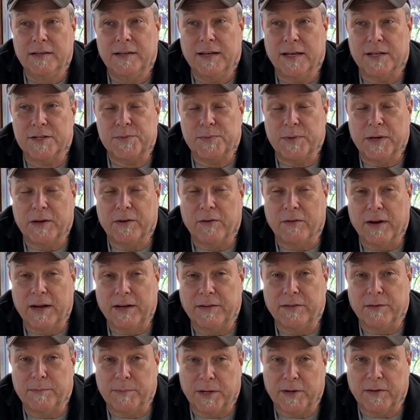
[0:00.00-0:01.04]
Yes, we
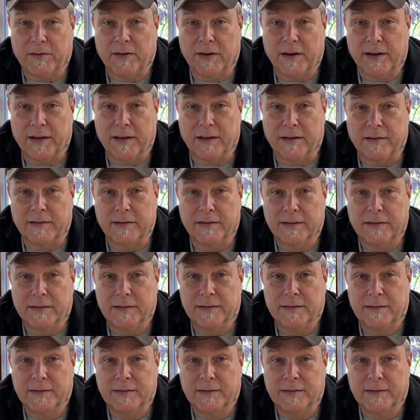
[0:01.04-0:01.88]
create them in our head,